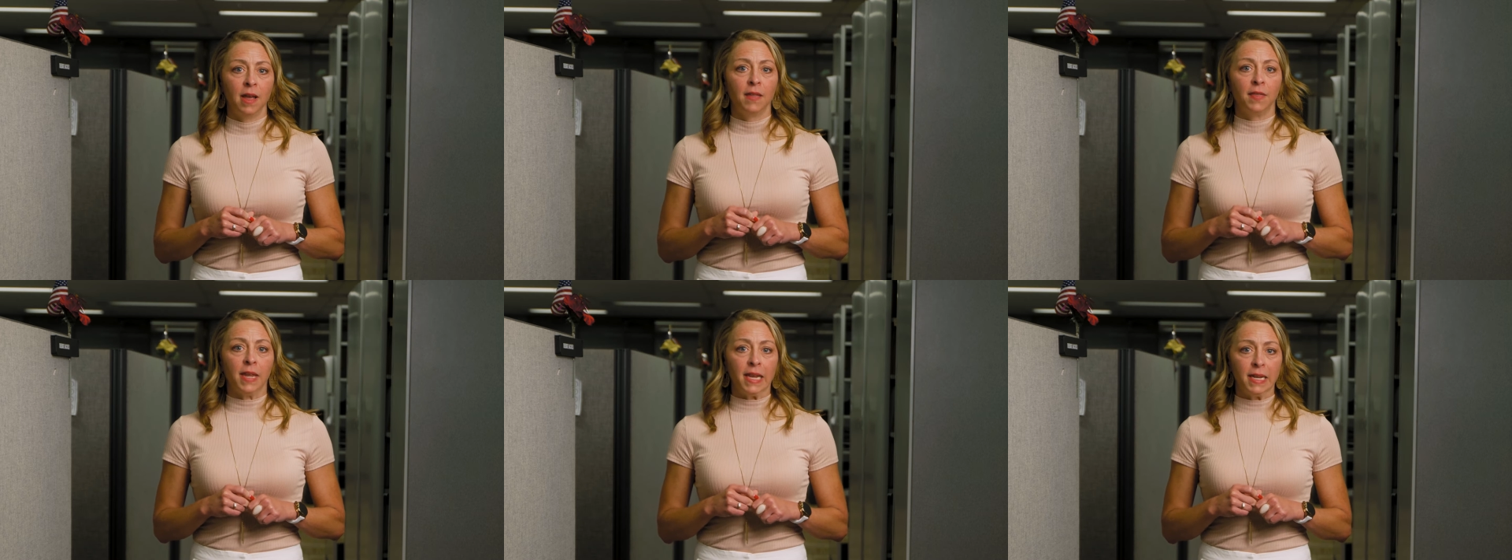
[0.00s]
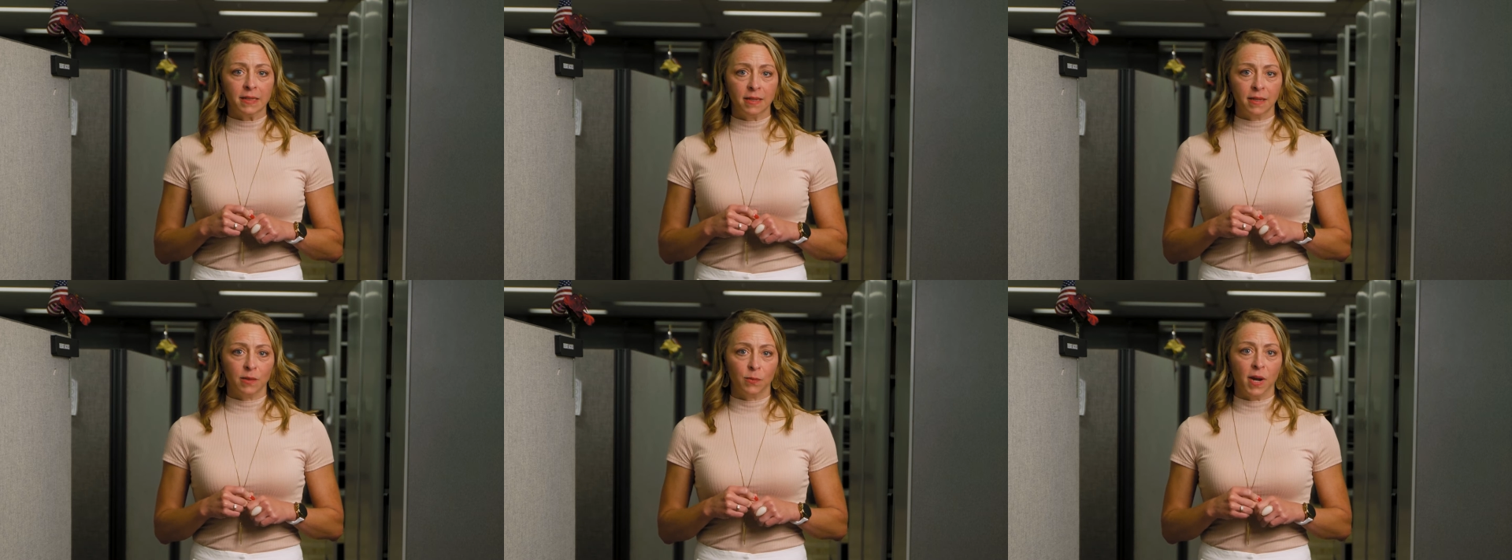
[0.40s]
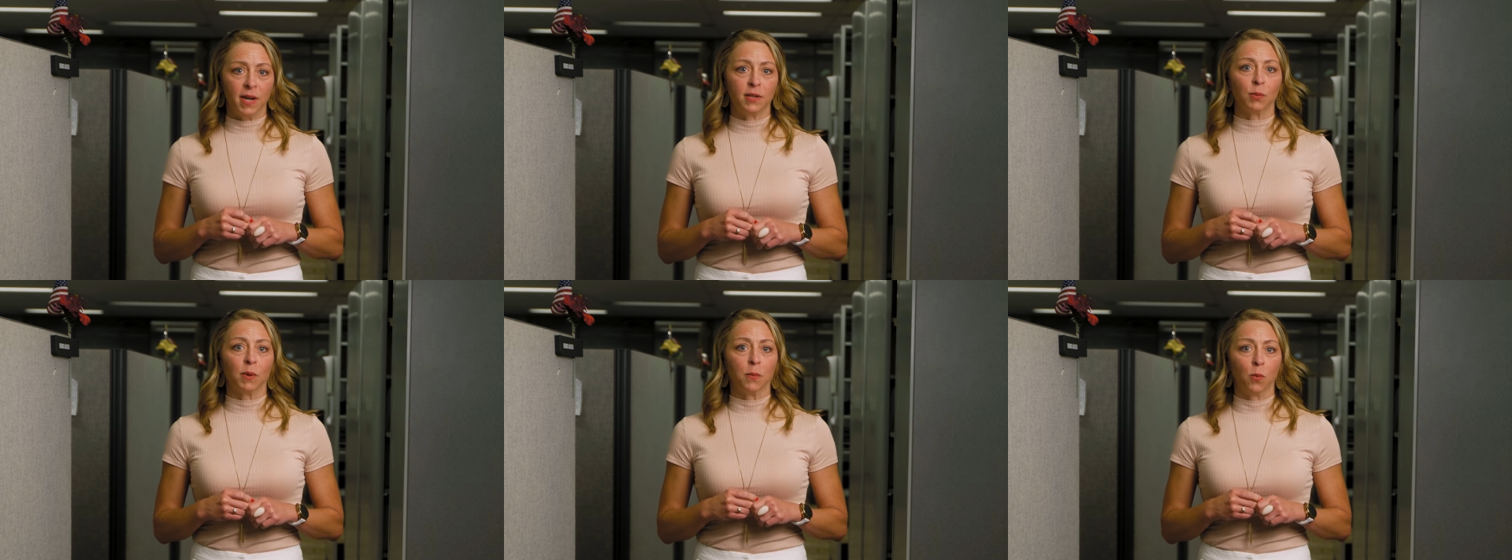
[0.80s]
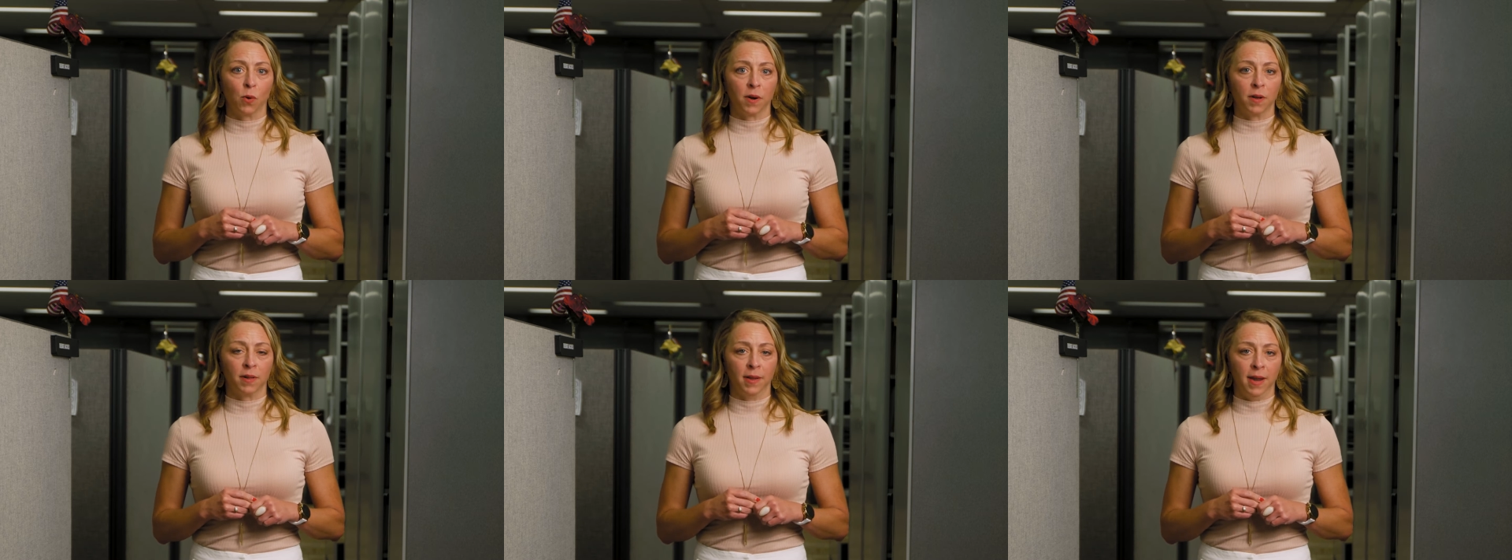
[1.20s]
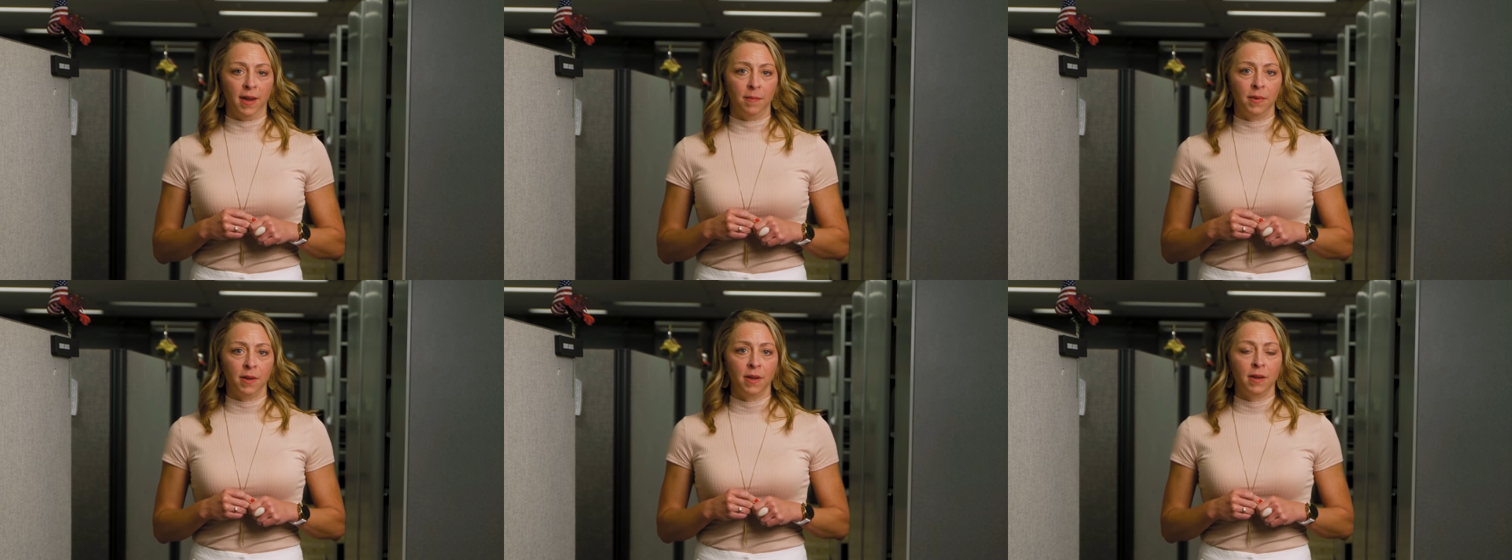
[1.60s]
The easiest way to report a
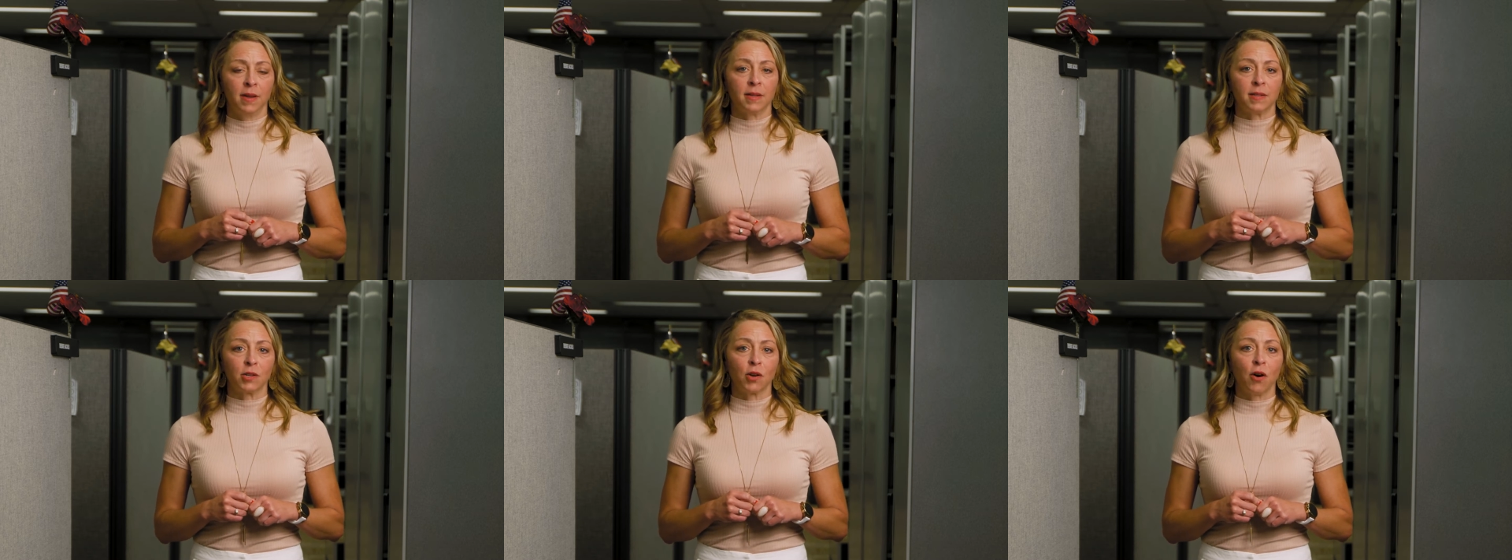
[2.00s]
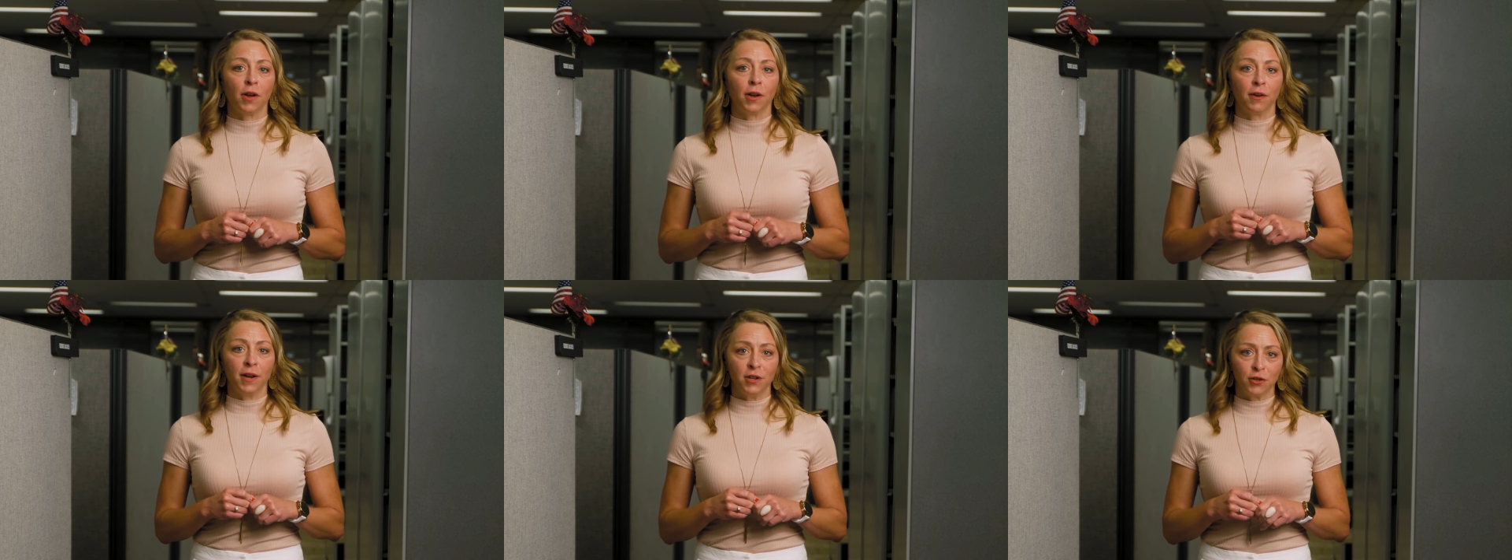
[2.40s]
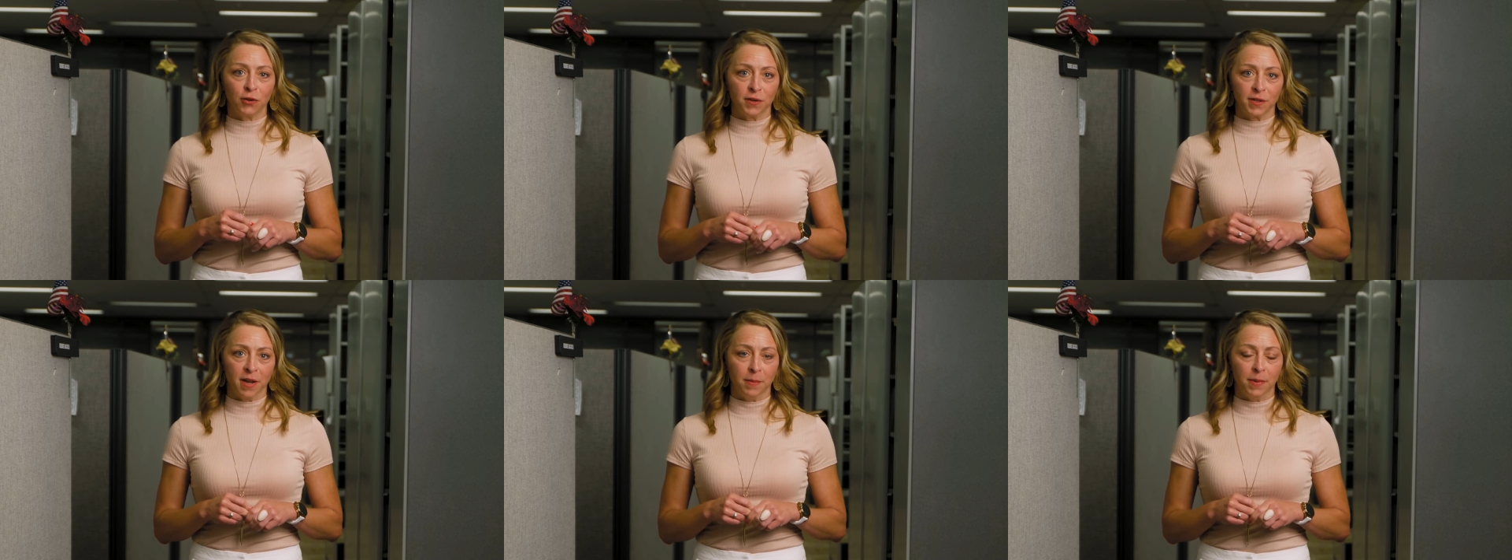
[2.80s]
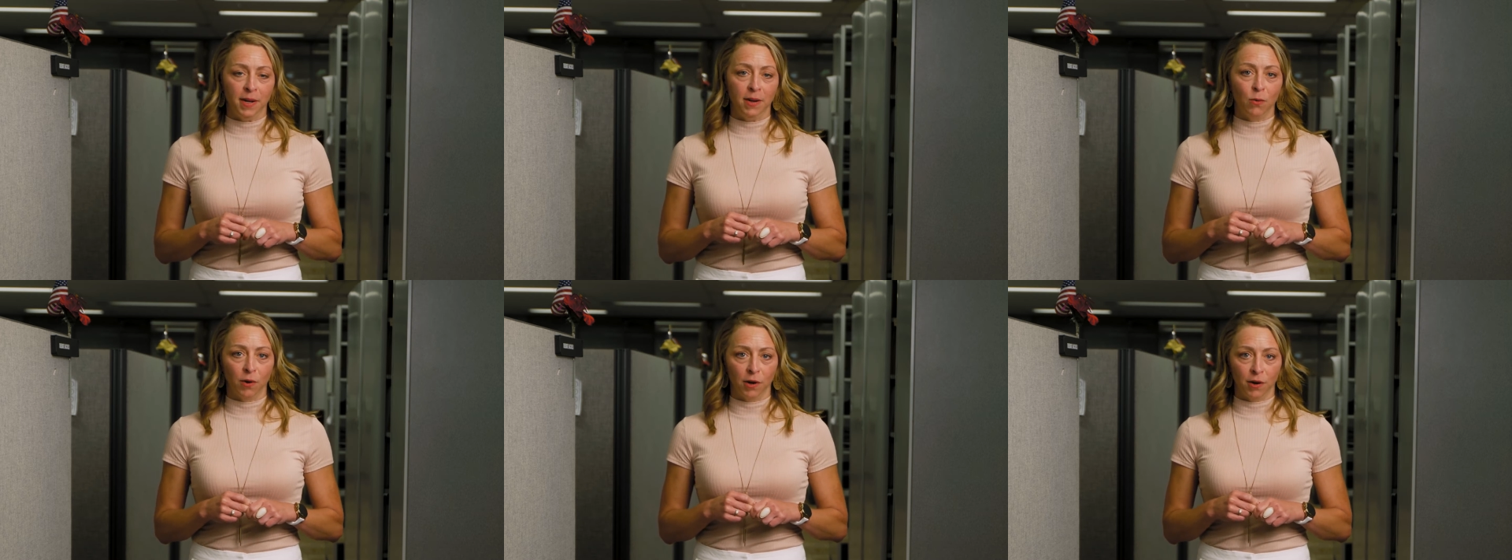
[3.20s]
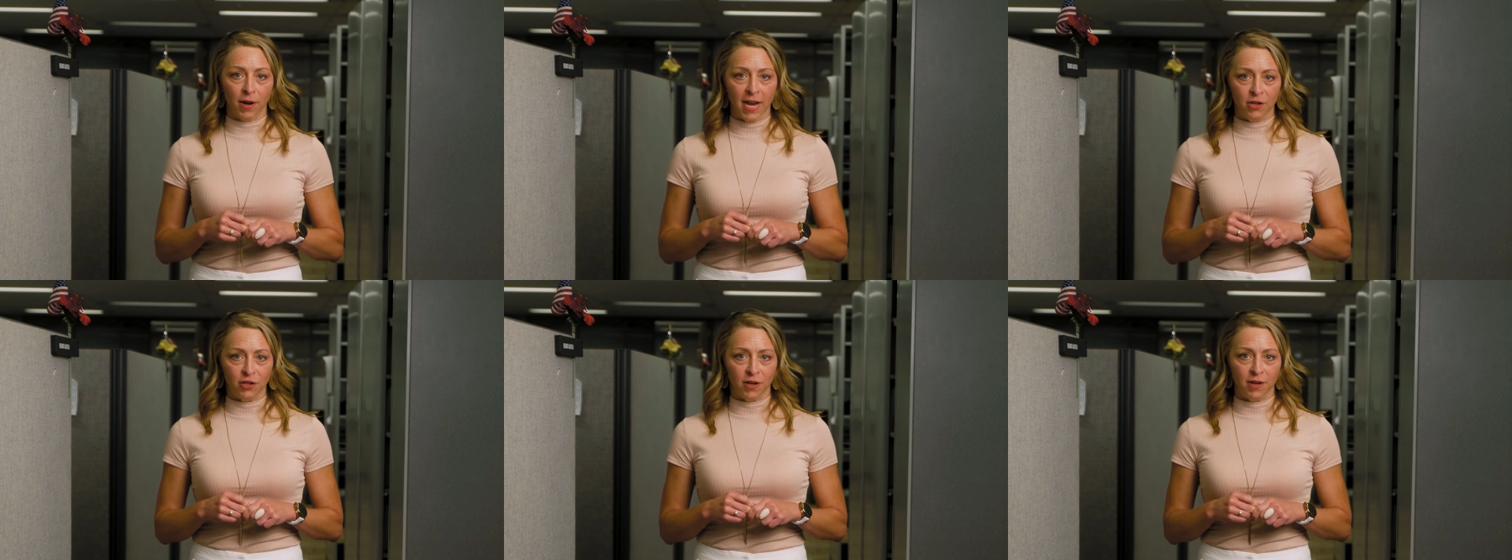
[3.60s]
claim is to call your insurance company or your
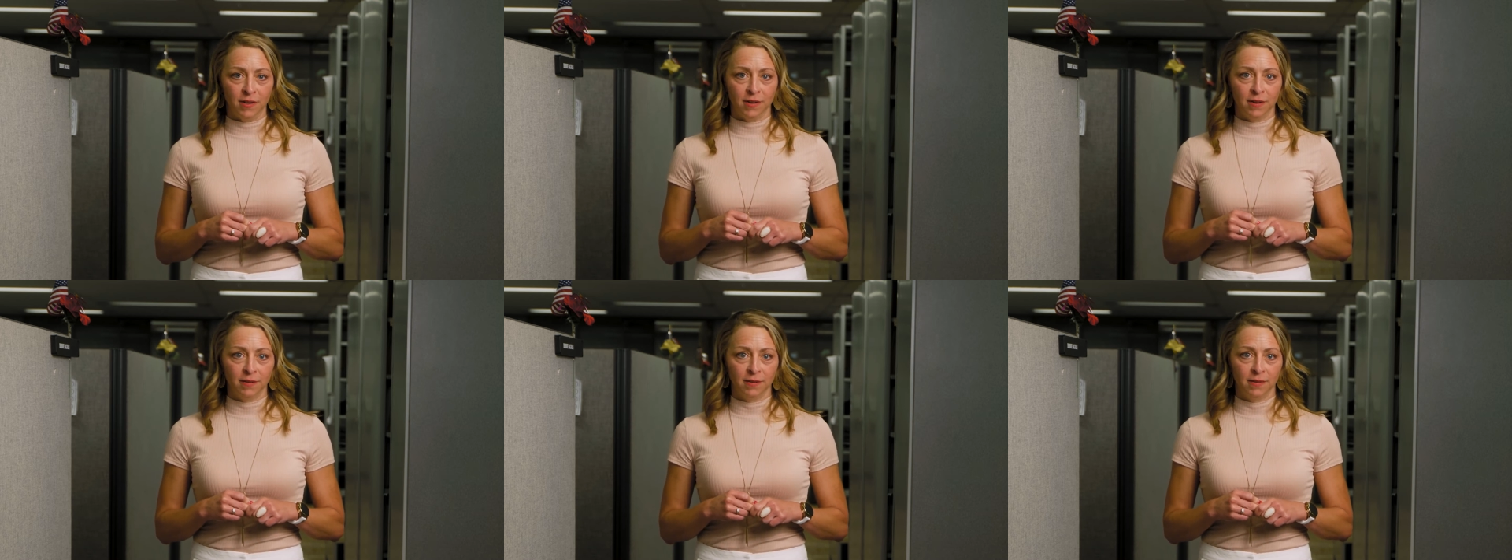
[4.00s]
agent.